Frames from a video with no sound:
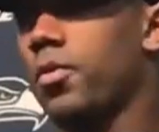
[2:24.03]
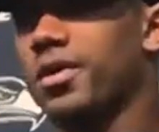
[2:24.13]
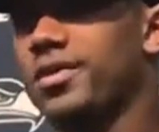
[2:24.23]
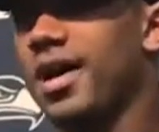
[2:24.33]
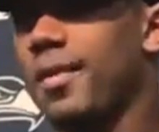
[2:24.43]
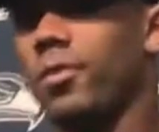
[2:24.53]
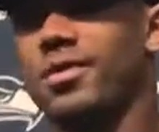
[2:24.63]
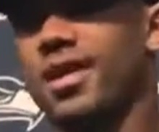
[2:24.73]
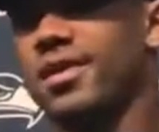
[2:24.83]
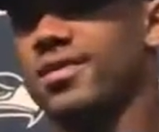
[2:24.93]
moment at a time,
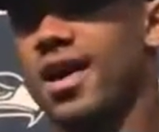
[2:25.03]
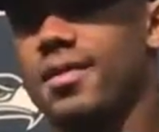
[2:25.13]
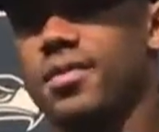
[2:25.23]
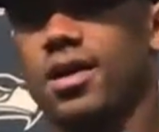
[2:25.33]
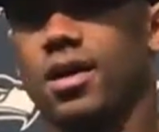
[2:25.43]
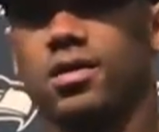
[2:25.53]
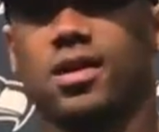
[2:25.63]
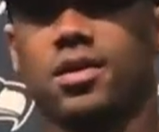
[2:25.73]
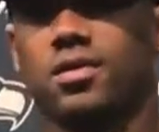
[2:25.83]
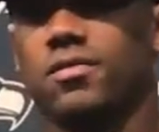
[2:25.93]
one day at a time,
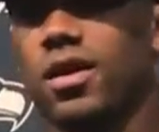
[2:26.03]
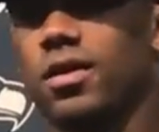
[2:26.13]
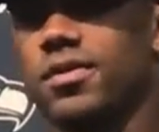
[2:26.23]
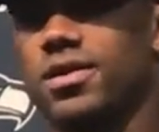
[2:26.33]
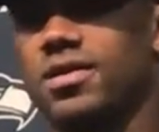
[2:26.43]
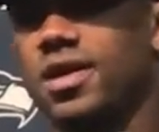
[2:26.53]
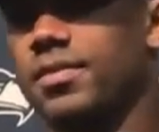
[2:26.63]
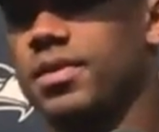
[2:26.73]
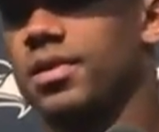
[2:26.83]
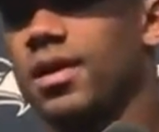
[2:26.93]
continue to develop as a
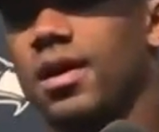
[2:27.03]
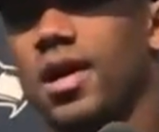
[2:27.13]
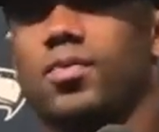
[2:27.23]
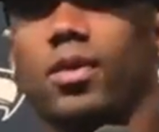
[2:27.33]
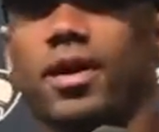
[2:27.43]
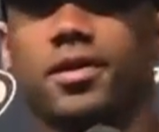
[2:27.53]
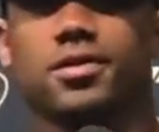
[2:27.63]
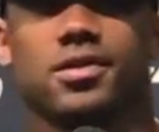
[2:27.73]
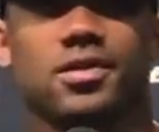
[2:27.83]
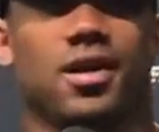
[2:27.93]
team and as
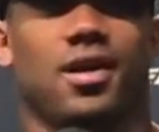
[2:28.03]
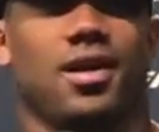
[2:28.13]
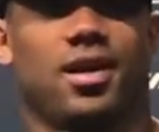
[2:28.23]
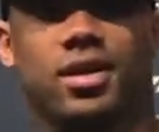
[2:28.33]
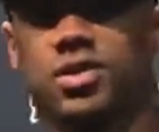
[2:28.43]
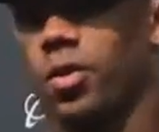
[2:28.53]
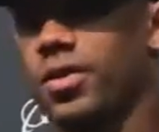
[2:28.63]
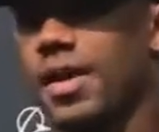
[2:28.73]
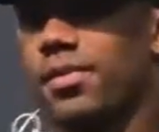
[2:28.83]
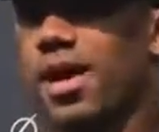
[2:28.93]
players and, and
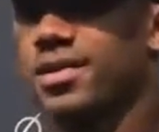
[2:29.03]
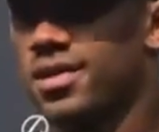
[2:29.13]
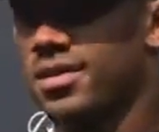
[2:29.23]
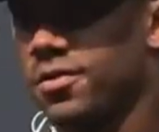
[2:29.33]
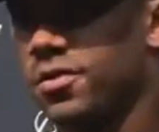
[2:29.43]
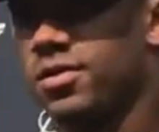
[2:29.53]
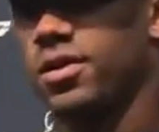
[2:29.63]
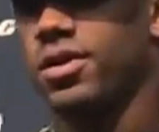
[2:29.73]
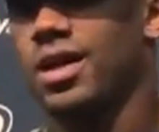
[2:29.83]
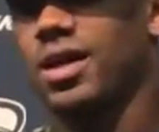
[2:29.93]
enjoy that process of it.
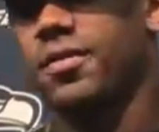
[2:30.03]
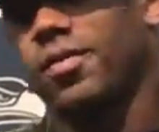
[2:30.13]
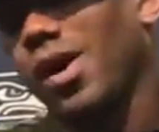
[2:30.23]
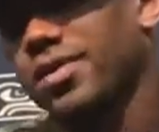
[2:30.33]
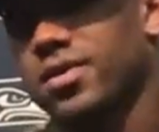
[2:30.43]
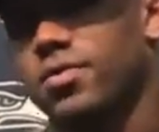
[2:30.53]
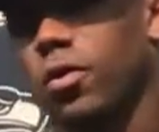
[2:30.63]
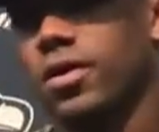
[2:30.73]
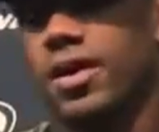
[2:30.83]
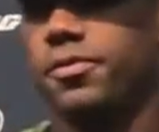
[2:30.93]
You, know, you got to love the process
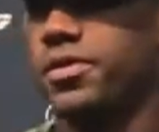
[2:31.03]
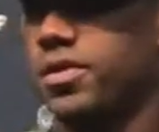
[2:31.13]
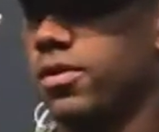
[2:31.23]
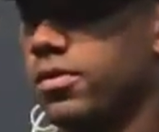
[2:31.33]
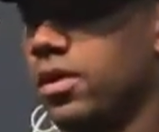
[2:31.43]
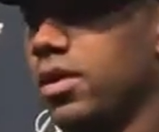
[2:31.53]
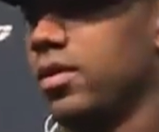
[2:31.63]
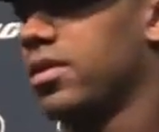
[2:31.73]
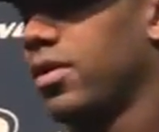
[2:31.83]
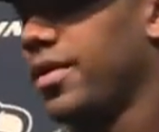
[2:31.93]
more than the end result.
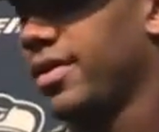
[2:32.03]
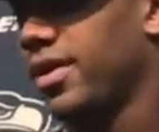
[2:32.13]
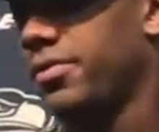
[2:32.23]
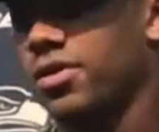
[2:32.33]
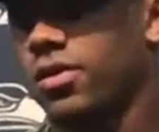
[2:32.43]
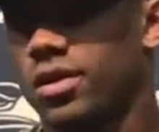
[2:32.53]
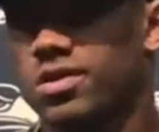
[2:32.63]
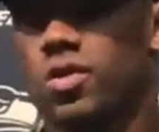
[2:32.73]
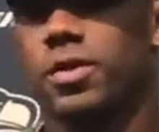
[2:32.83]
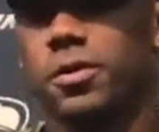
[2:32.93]
So I think the end result can
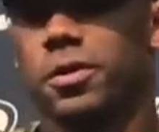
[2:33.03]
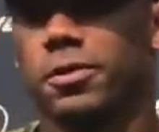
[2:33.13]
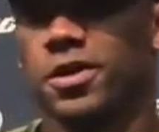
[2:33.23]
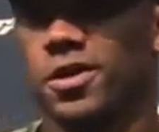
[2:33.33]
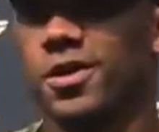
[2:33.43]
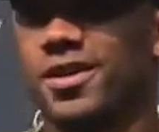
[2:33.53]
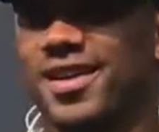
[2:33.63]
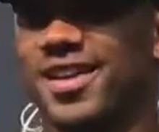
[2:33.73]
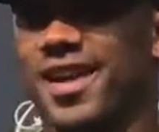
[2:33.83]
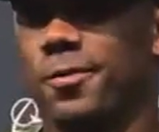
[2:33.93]
still be really, really good,
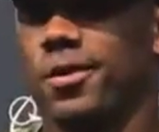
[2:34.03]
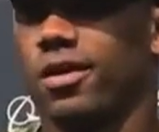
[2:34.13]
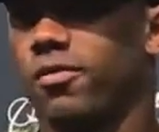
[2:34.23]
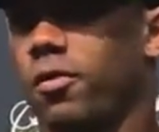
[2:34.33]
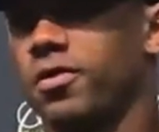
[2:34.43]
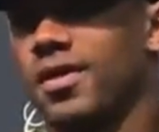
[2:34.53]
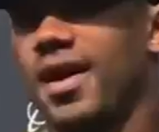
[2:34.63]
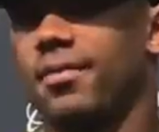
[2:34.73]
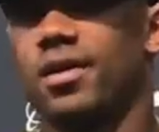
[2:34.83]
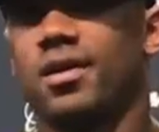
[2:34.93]
and we're looking forward to
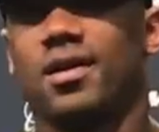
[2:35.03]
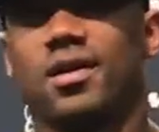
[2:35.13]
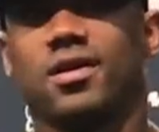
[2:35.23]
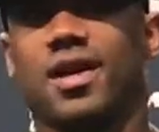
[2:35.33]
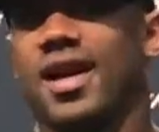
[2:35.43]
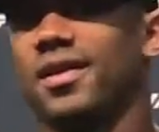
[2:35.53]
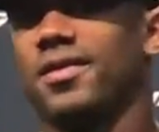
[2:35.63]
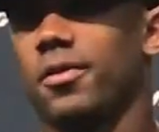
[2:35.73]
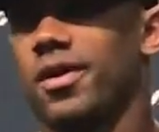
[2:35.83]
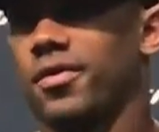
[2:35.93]
that. But you can't
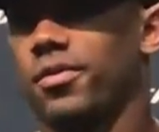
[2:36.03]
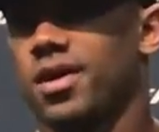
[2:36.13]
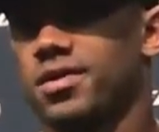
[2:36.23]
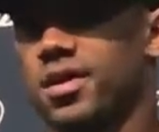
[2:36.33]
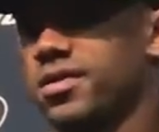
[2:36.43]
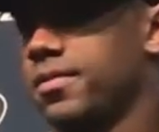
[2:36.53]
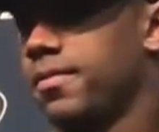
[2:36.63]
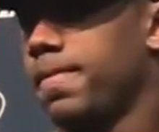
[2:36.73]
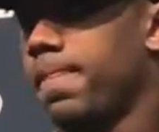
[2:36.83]
get there without the process.